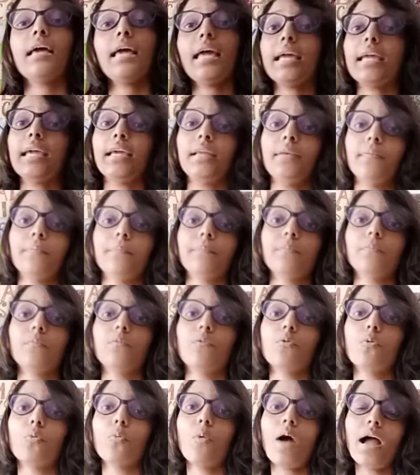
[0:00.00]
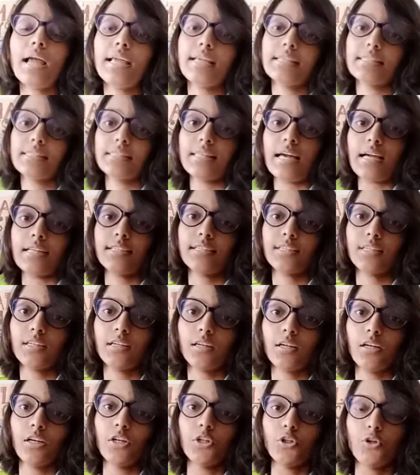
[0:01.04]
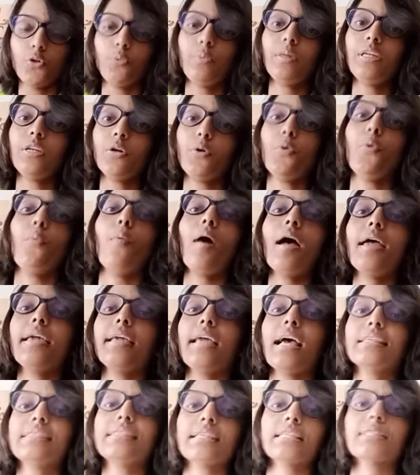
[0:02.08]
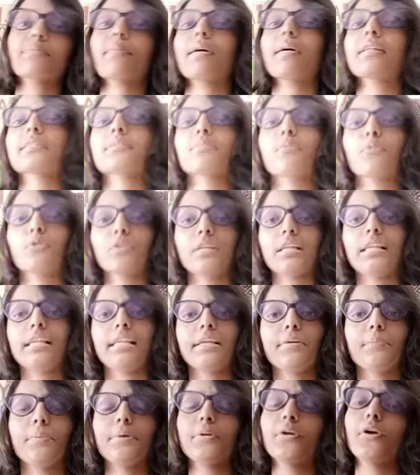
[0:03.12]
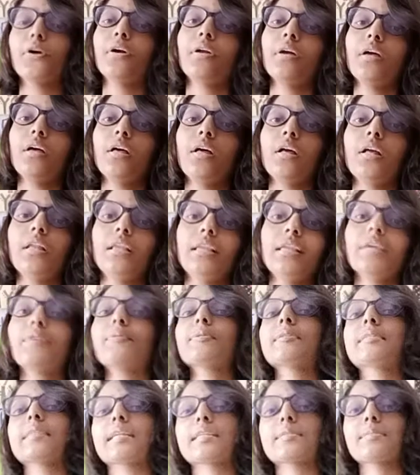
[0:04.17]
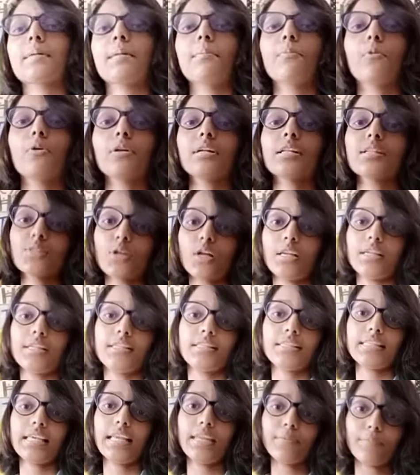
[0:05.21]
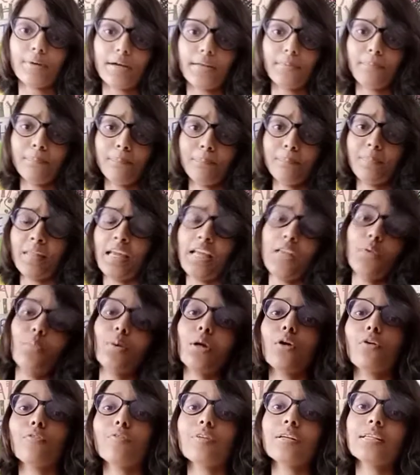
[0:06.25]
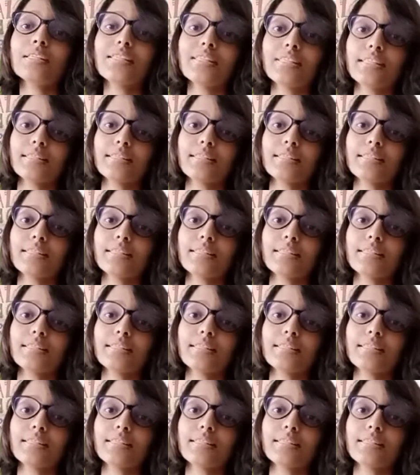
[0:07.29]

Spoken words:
Again, why is that? Do we know why gas expands more than liquid or liquids expand more than solids? Anyone? Anyone of us?